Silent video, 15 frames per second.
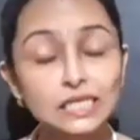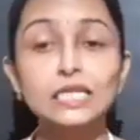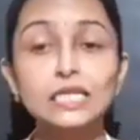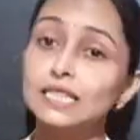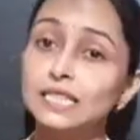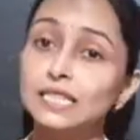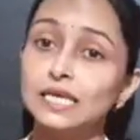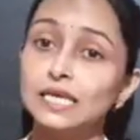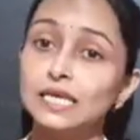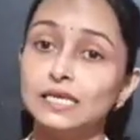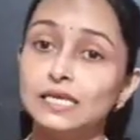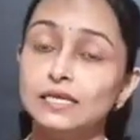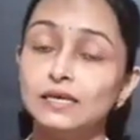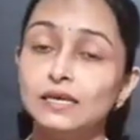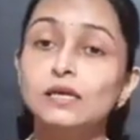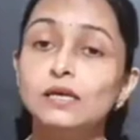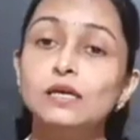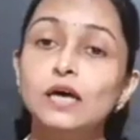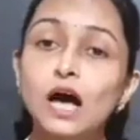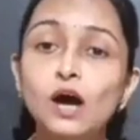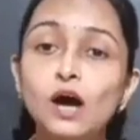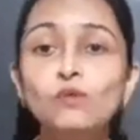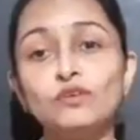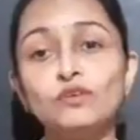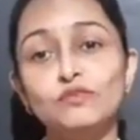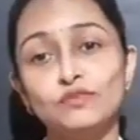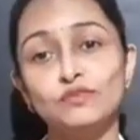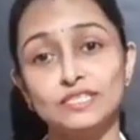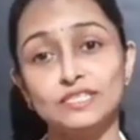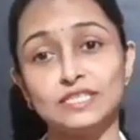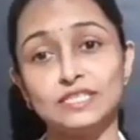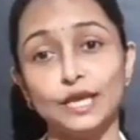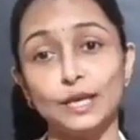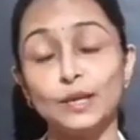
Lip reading: Hindi, how we will say,